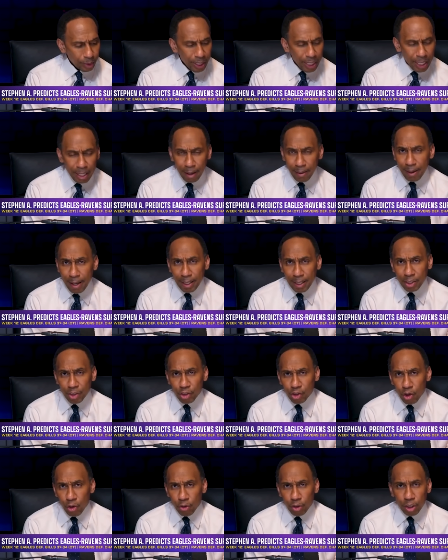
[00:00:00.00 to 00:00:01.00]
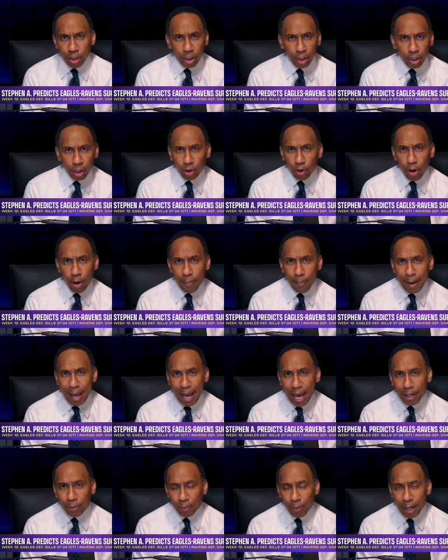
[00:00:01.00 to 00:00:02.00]
and I'm not concerned in a good or a
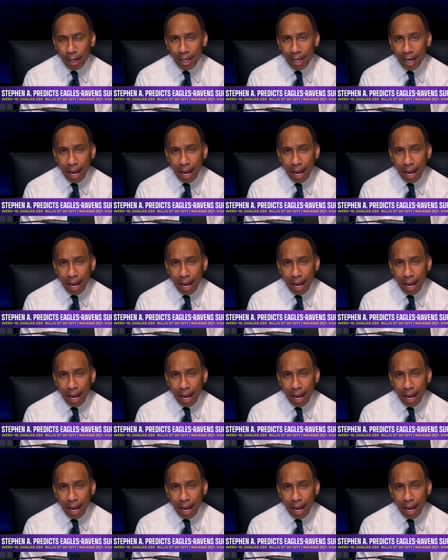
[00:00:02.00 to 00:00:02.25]
bad way.